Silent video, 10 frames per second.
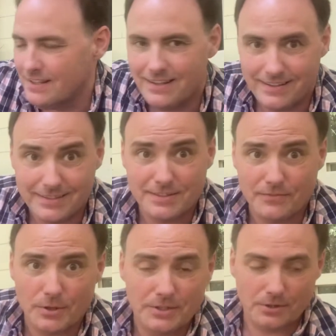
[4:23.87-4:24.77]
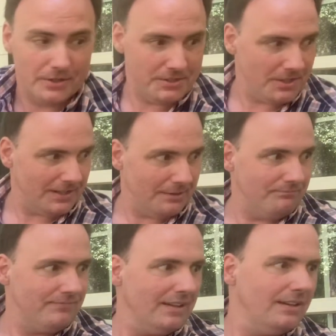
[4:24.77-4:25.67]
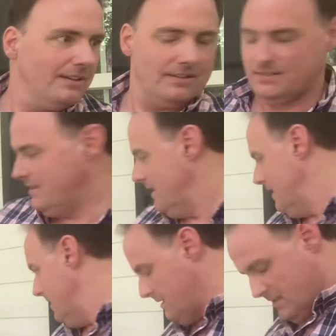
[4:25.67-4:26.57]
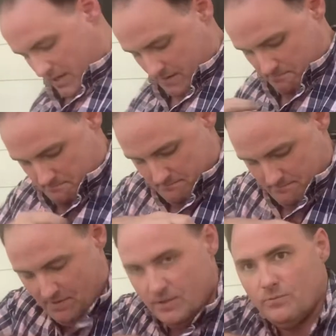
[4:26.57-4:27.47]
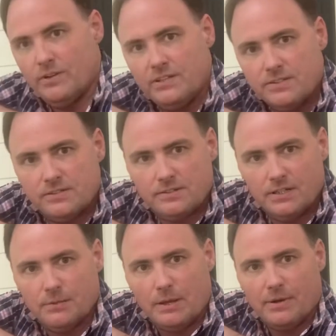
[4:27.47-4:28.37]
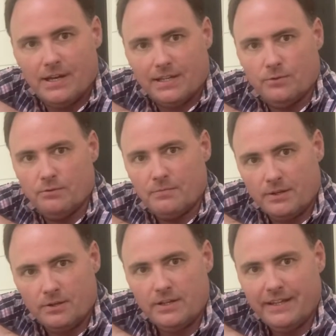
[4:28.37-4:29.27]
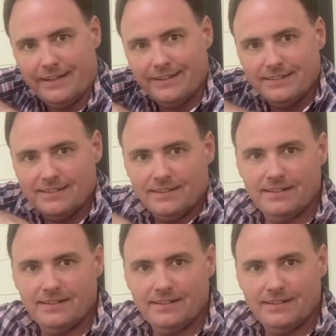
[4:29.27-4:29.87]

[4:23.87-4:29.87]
This is a very dirty job. And you reach into my pocket with my dirty hands.